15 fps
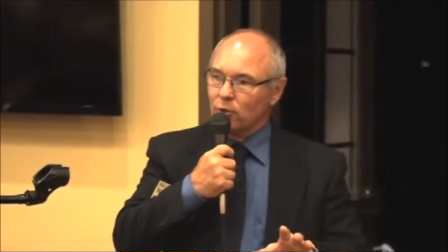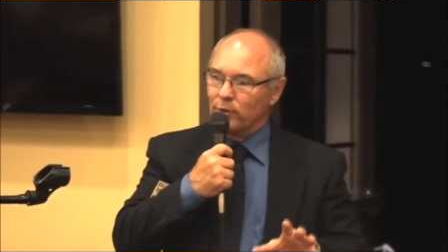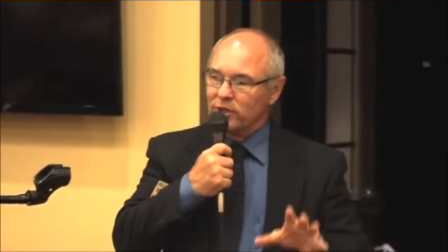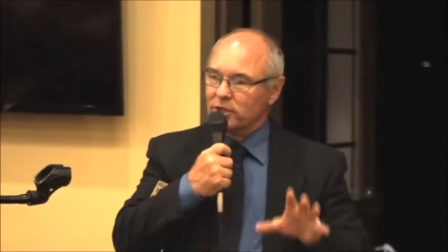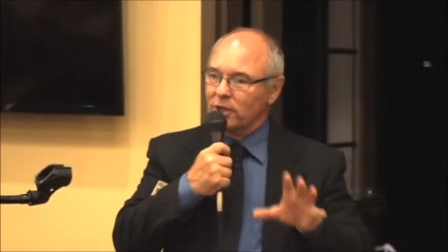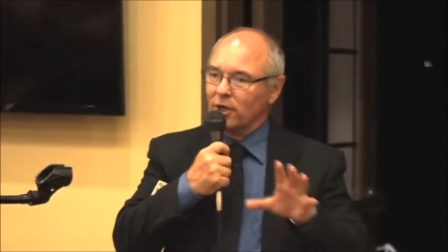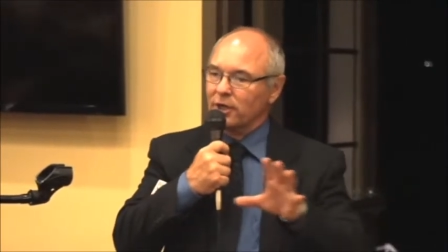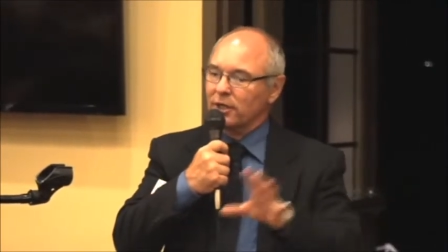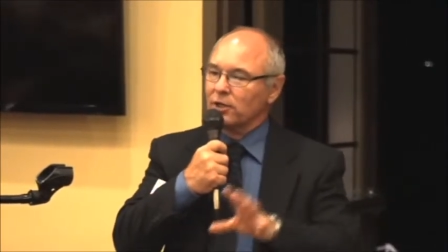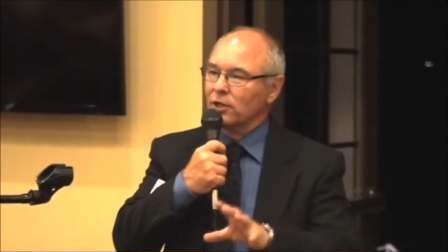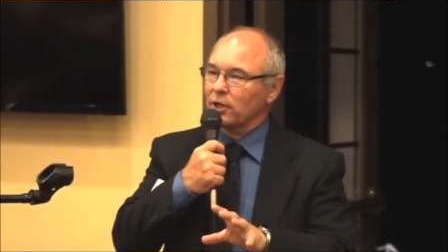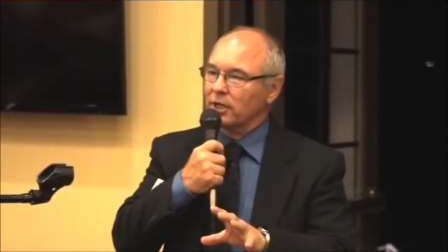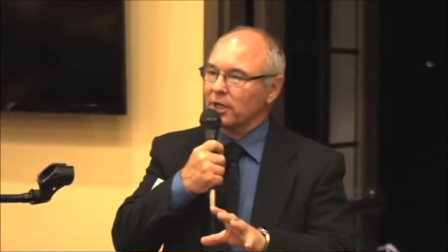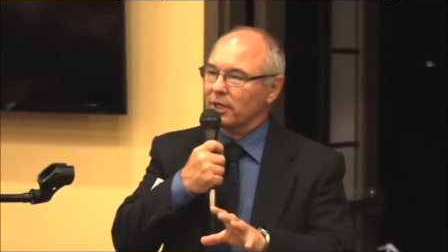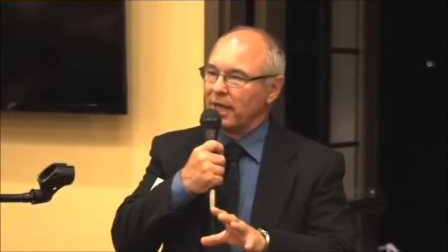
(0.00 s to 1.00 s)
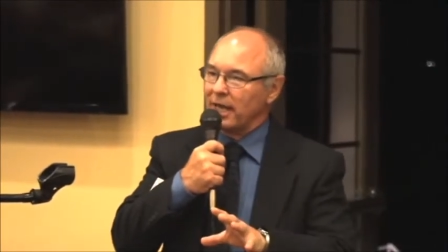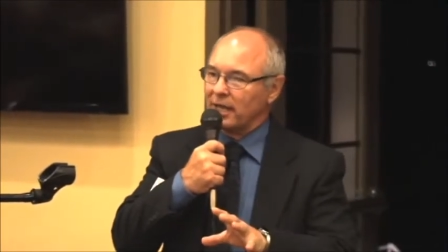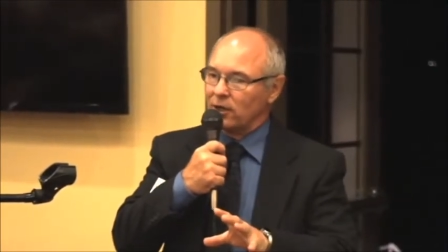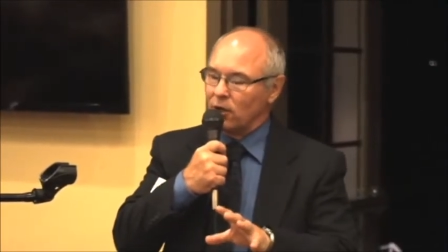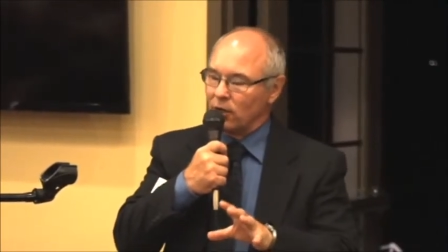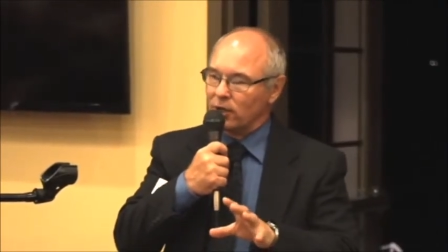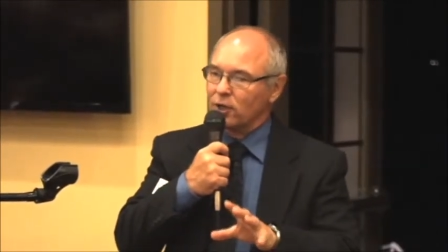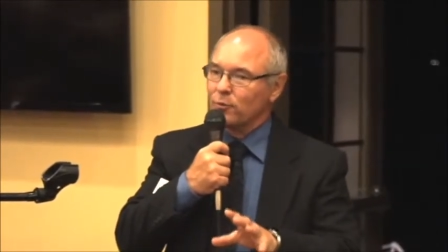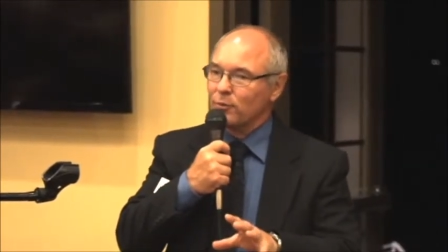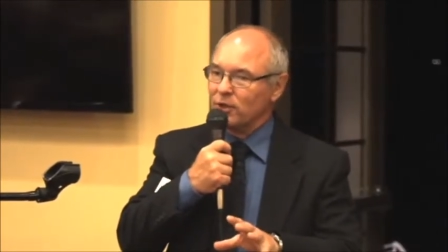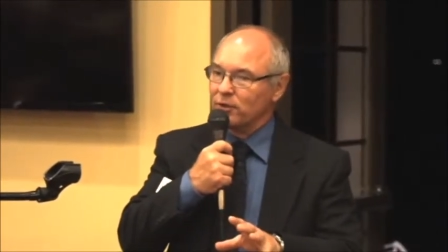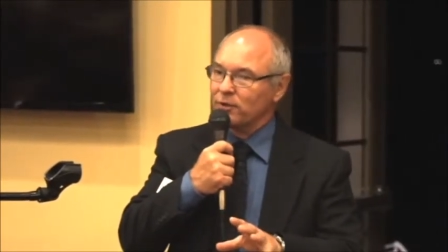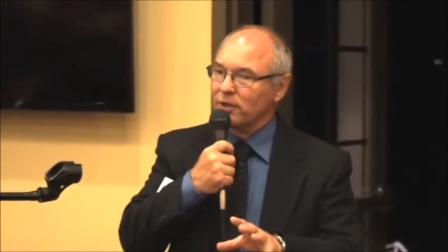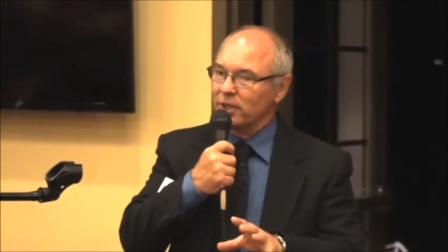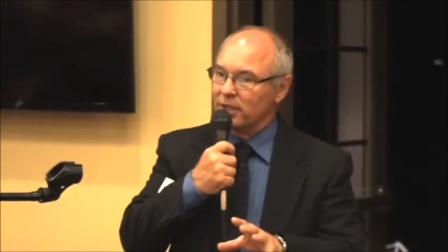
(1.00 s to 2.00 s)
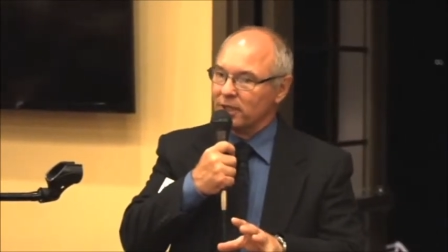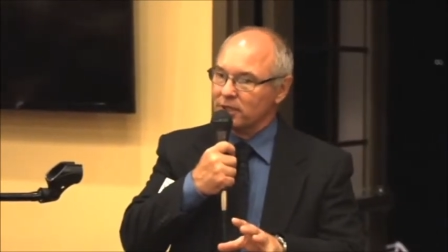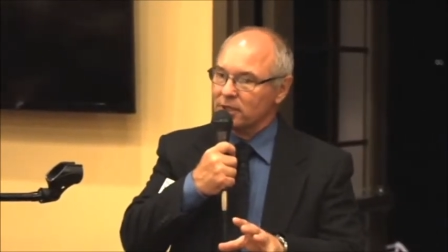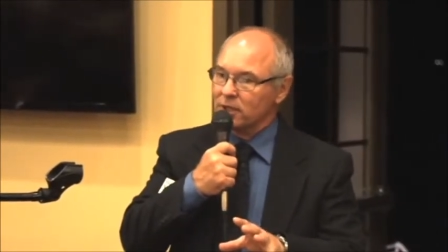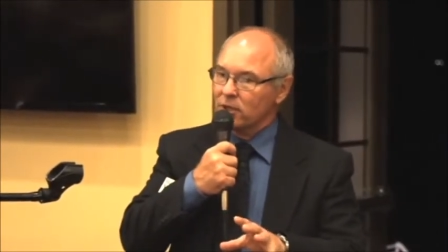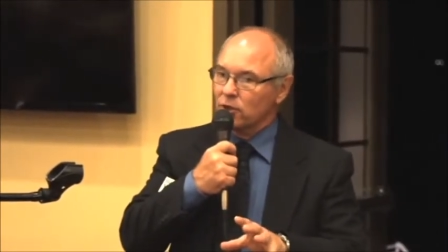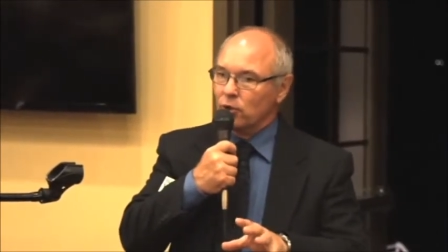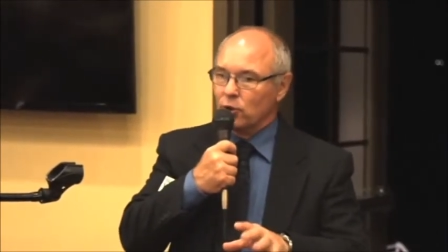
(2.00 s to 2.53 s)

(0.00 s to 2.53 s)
we started looking at our communities.